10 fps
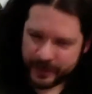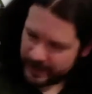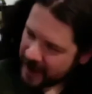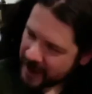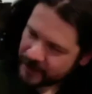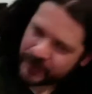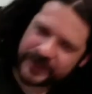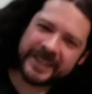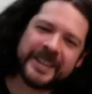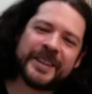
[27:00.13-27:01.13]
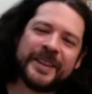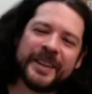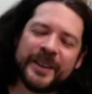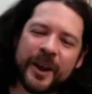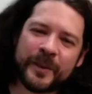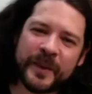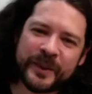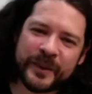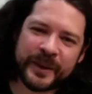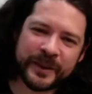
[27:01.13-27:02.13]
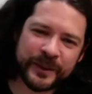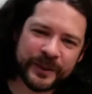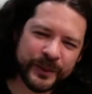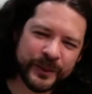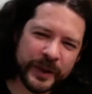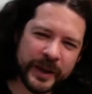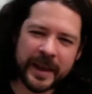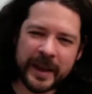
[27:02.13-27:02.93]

You have to see the documentary to, to really, I,